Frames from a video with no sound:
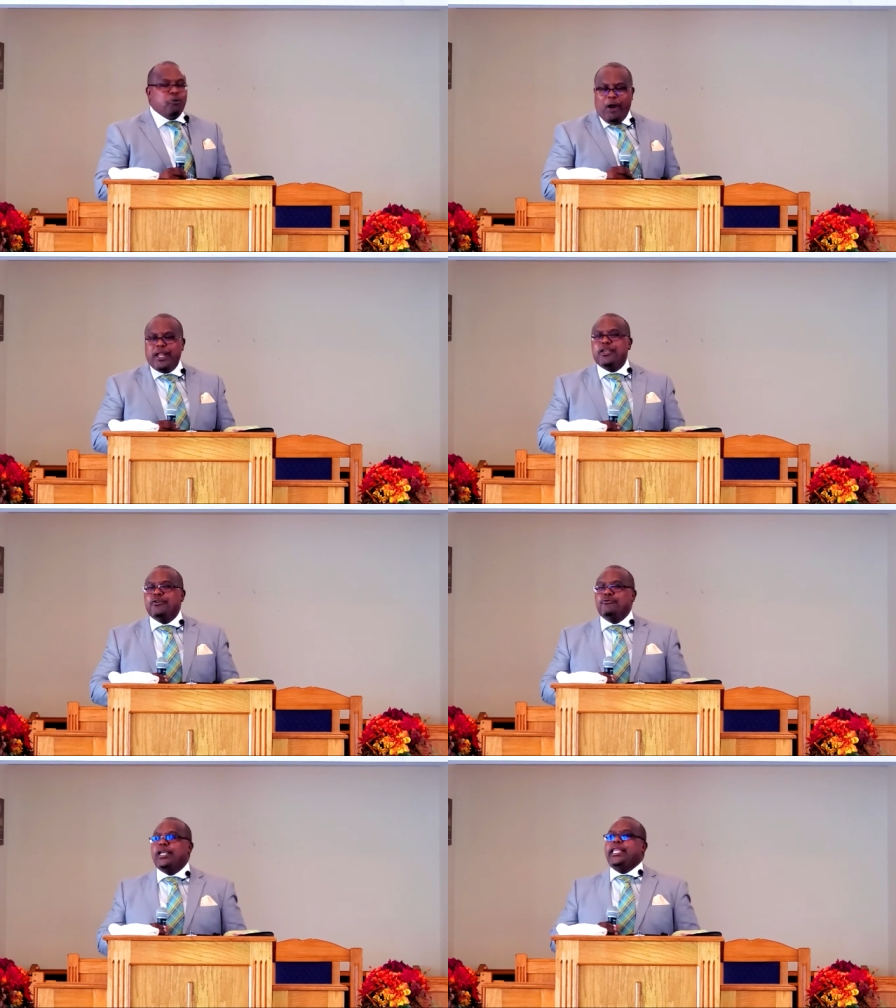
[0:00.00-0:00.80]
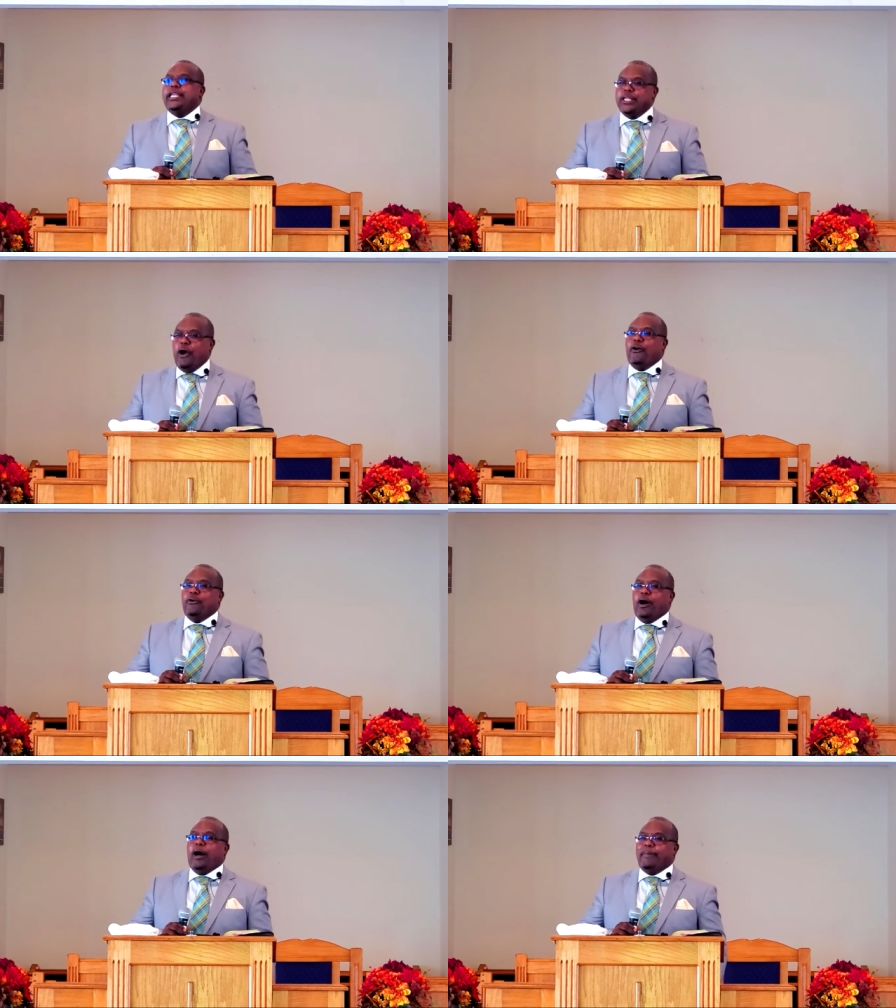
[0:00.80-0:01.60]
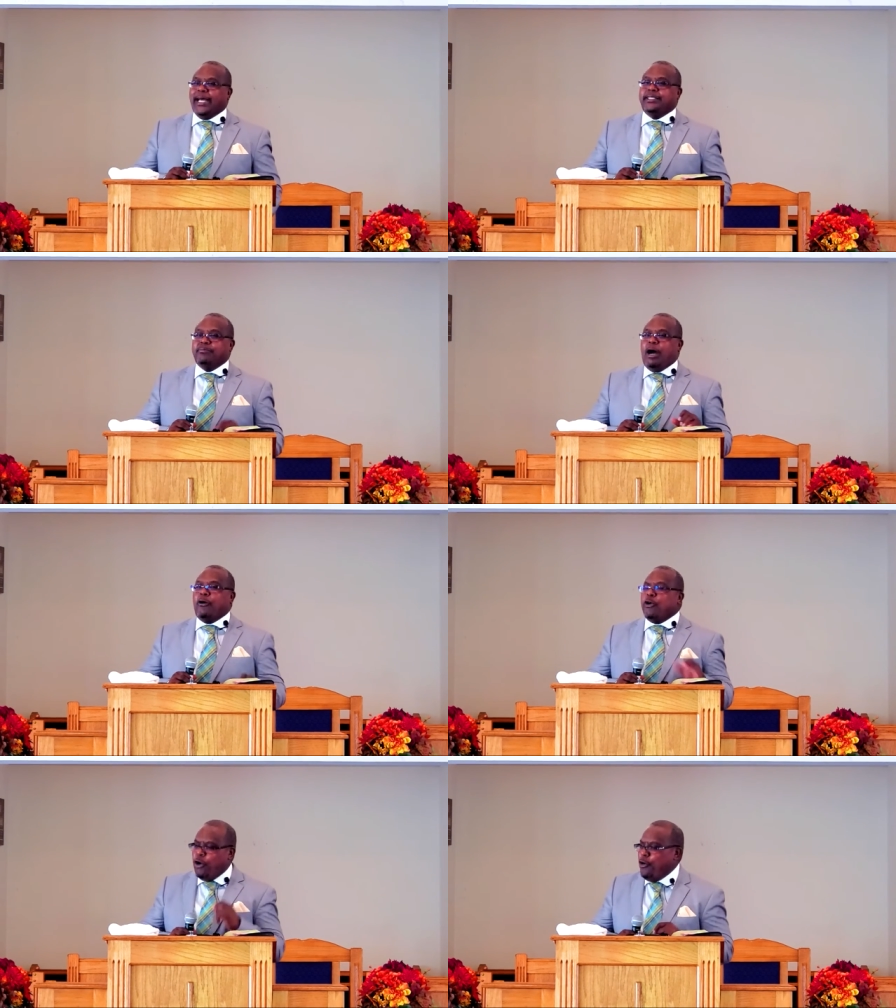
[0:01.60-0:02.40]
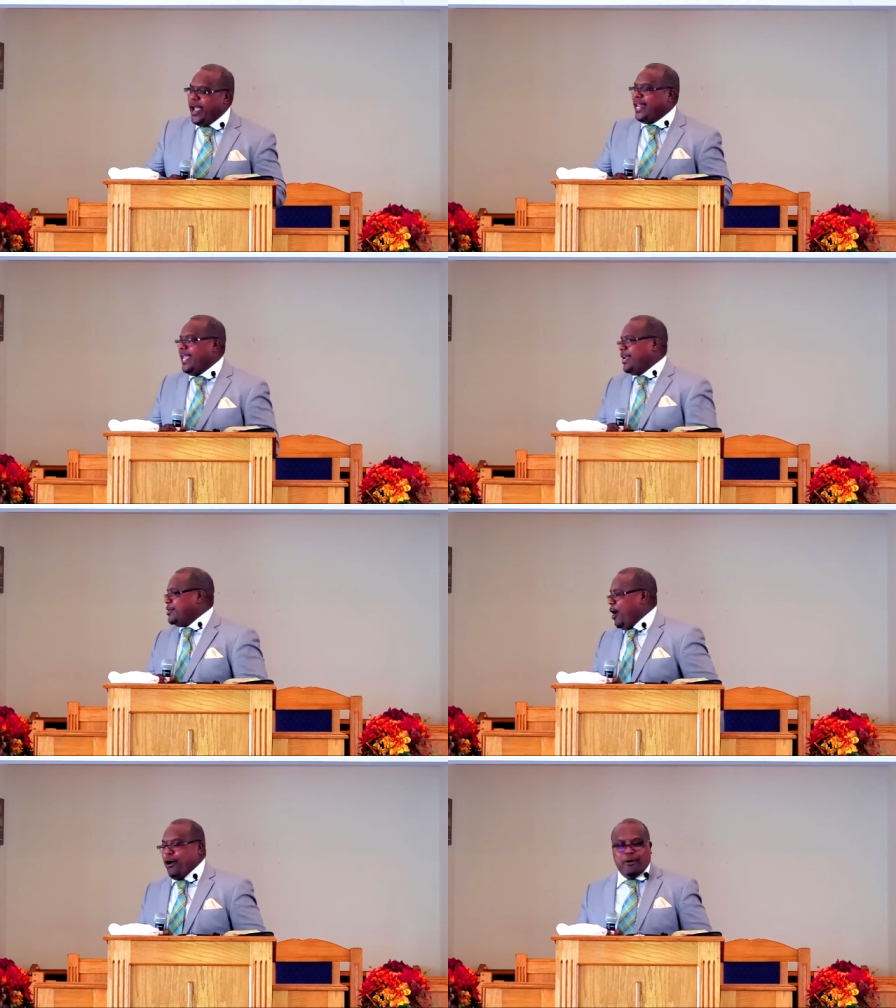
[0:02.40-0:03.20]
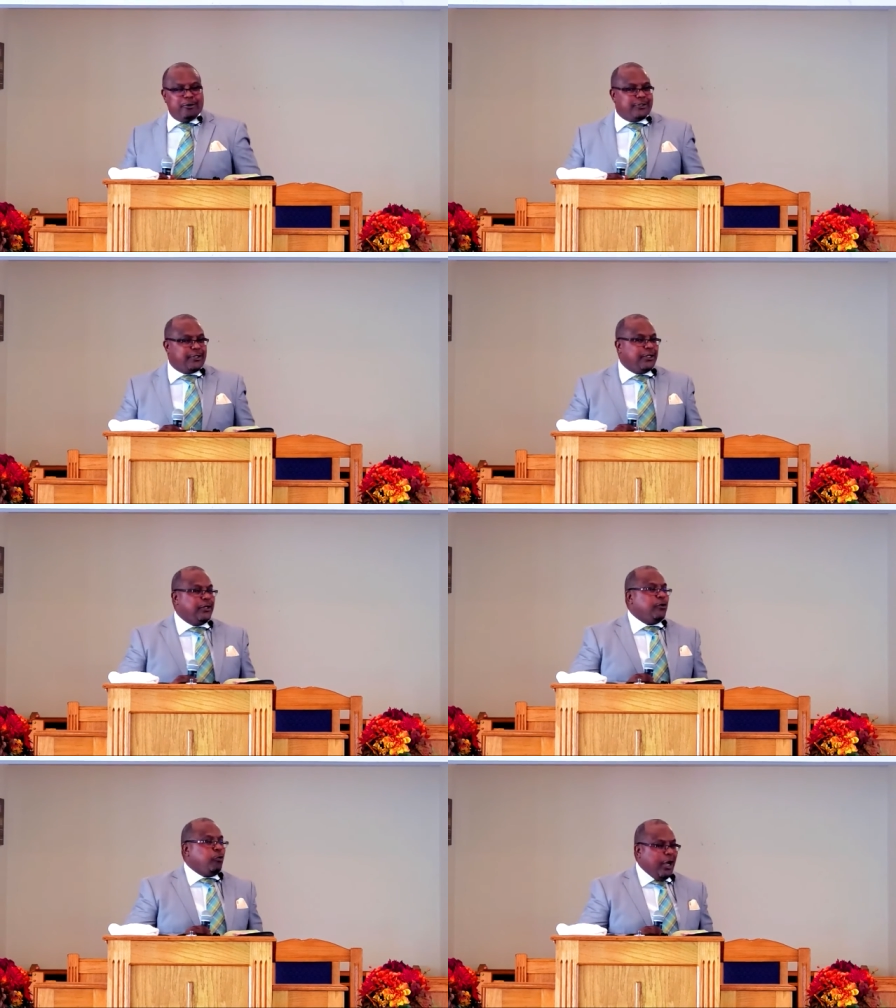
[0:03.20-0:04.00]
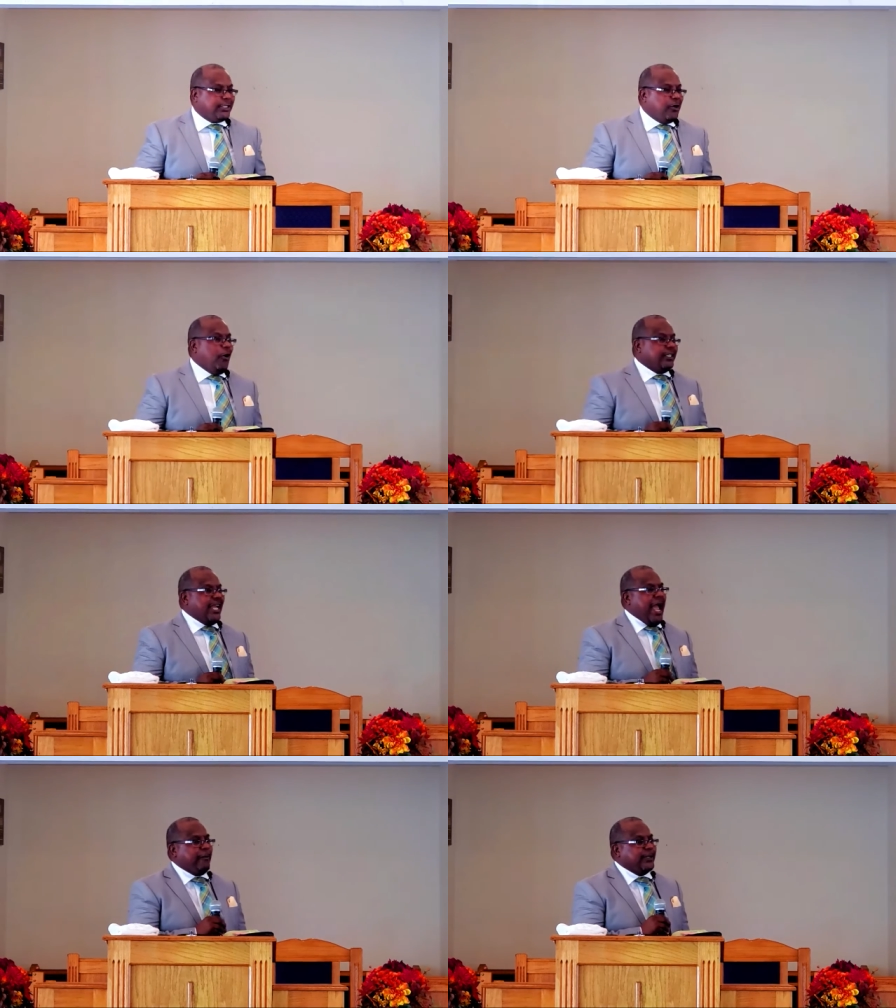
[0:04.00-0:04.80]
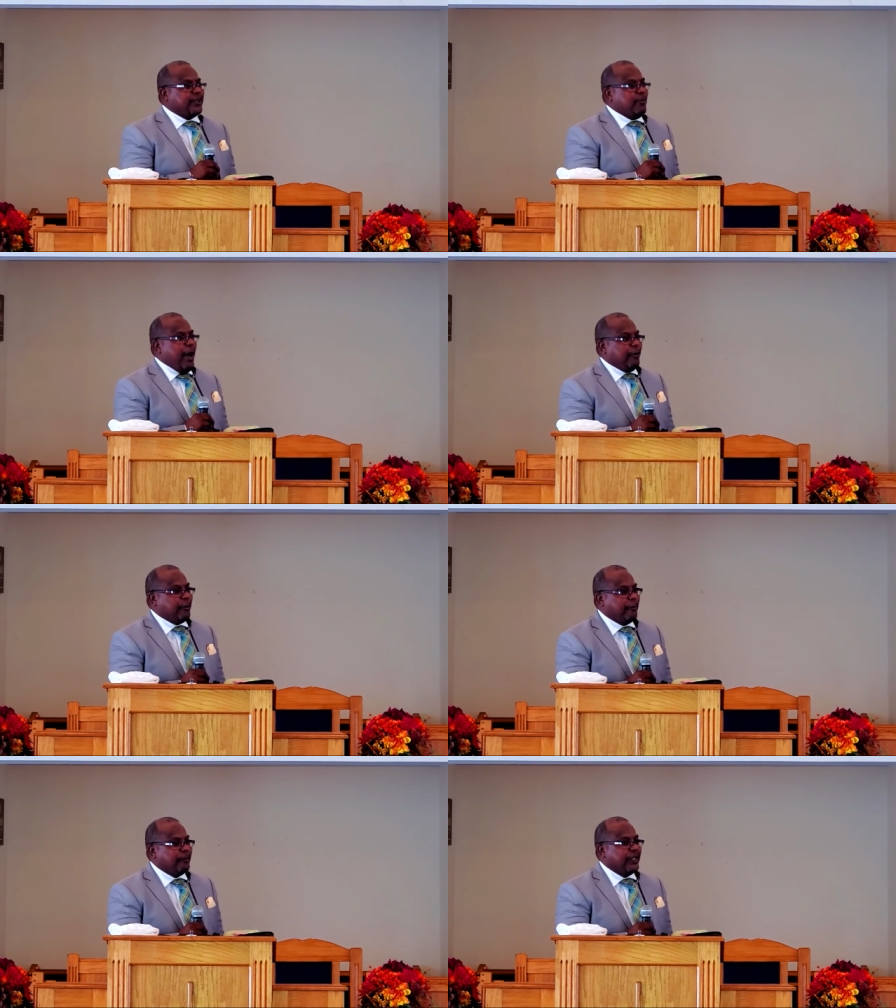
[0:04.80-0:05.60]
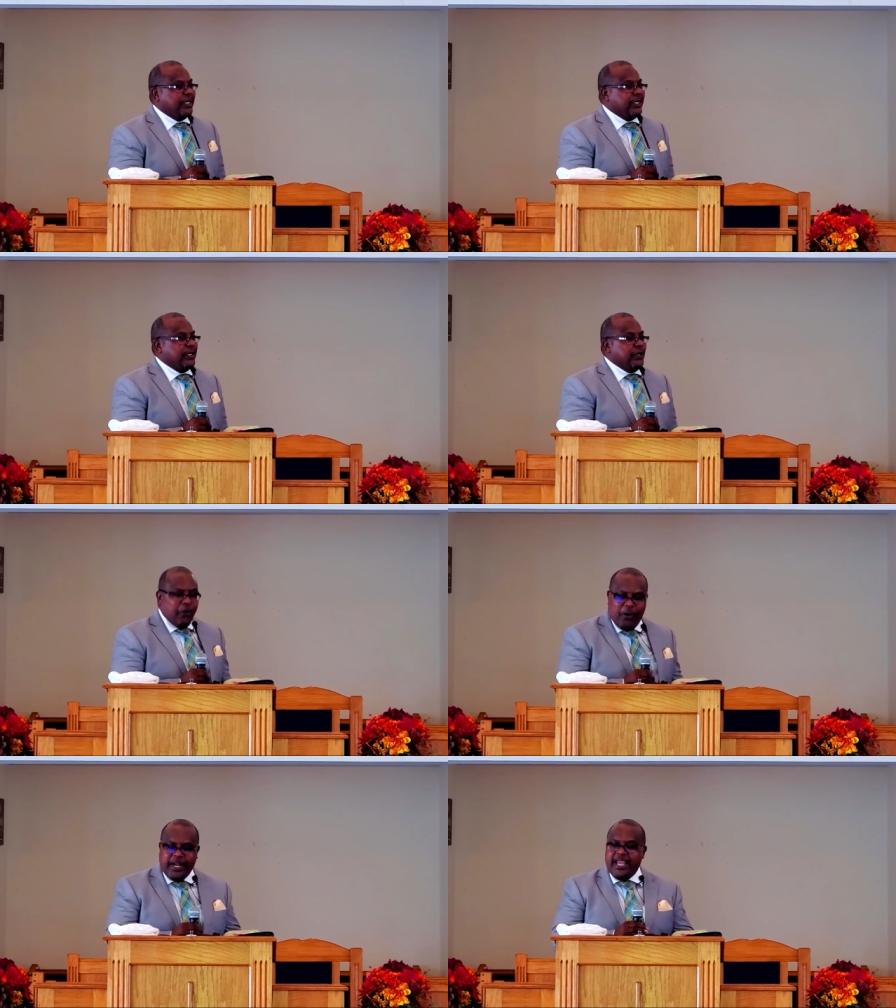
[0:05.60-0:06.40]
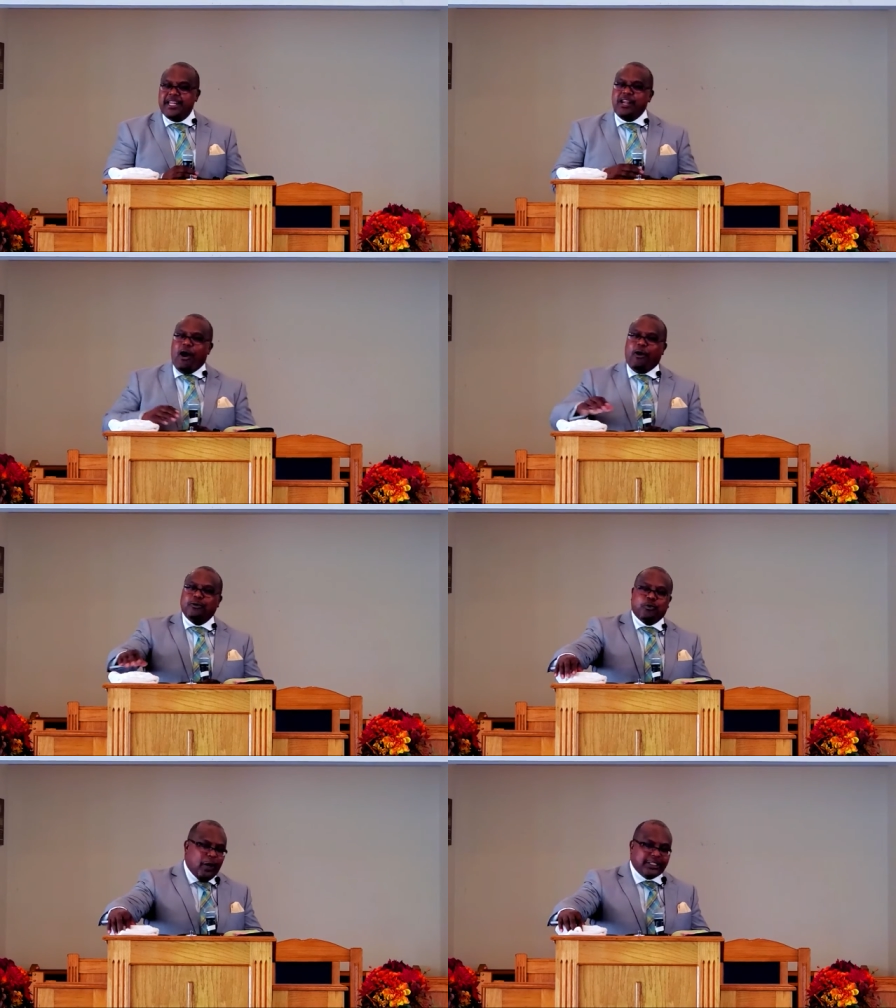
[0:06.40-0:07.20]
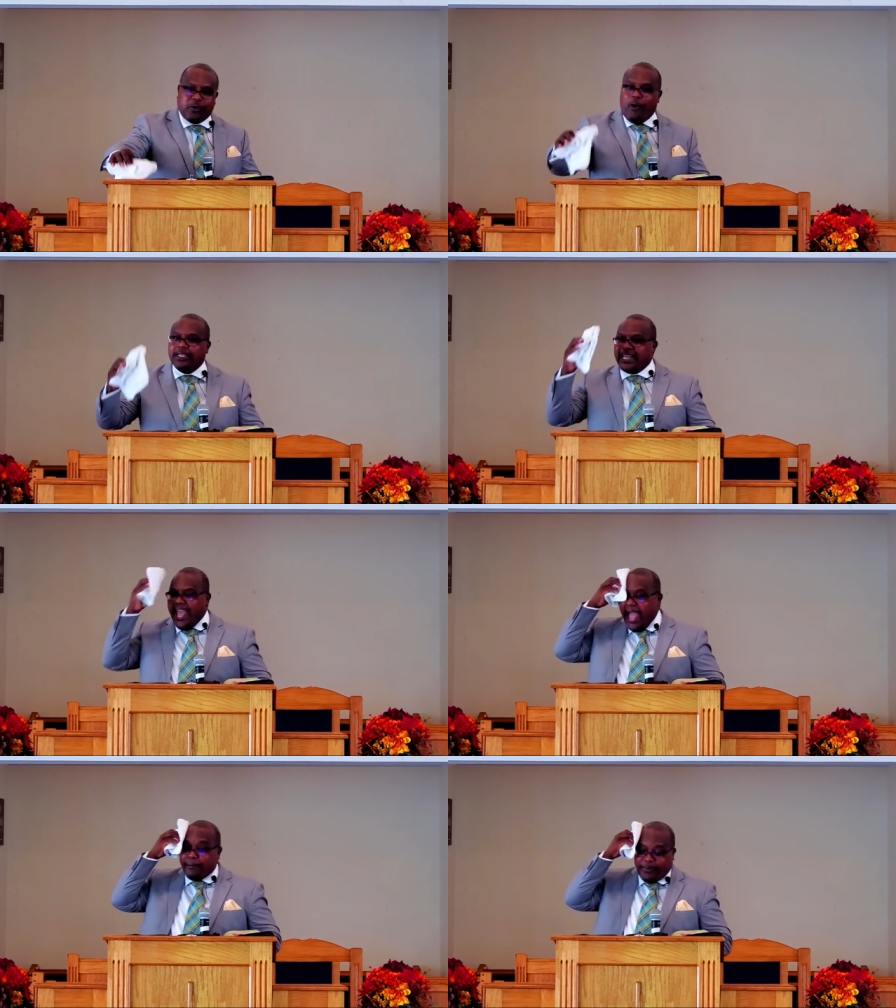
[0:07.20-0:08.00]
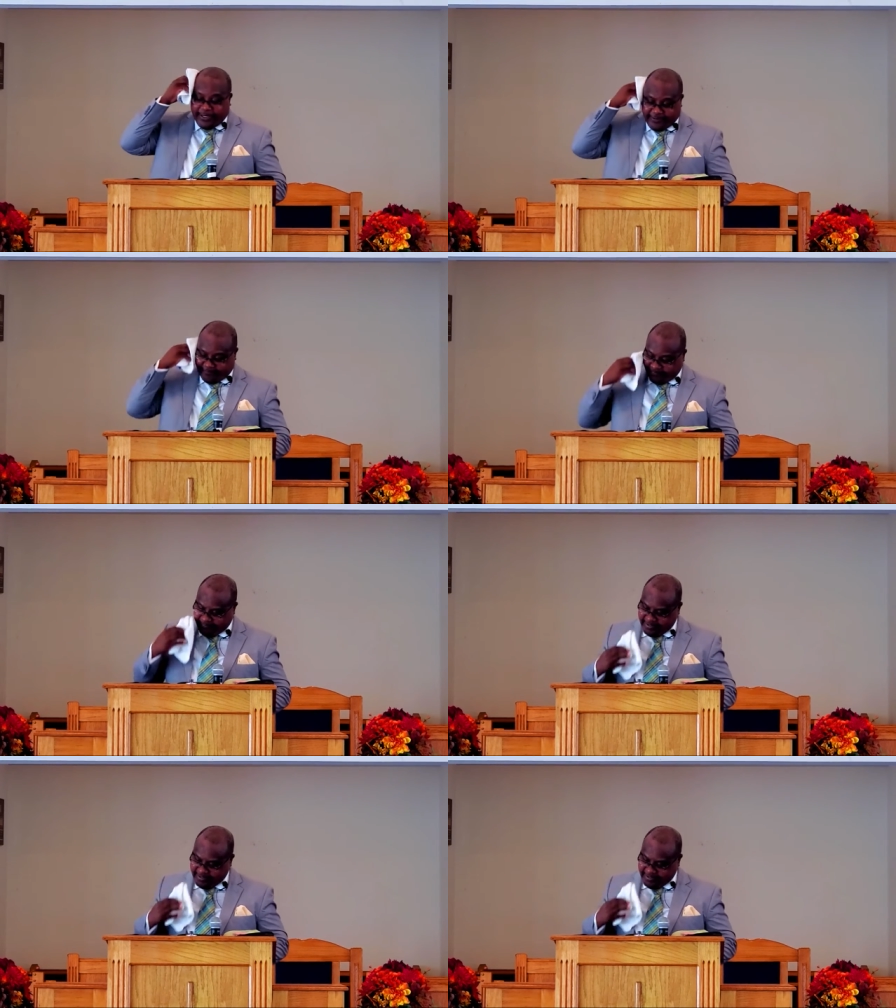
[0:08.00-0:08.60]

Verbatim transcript: What do you really know about tomorrow? Who in here knows what's going to happen tomorrow? All right. Who in here knows what's going to happen?